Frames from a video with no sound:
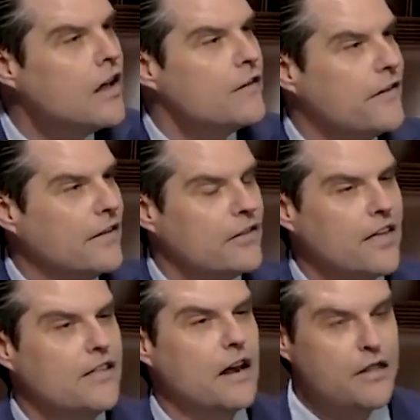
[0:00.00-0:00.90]
found
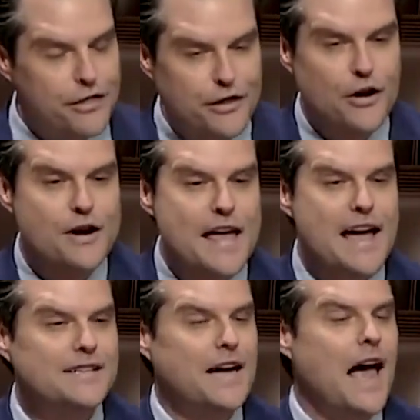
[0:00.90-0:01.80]
that
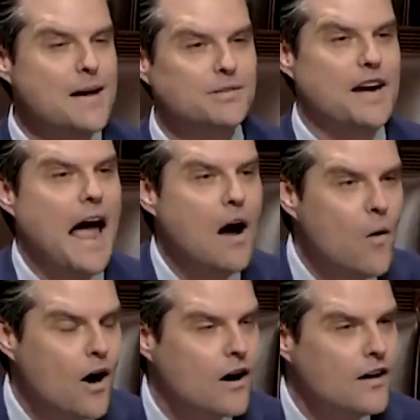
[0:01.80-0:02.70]
38 times an
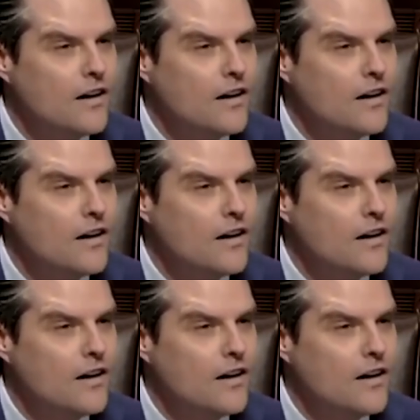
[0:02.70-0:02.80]
hour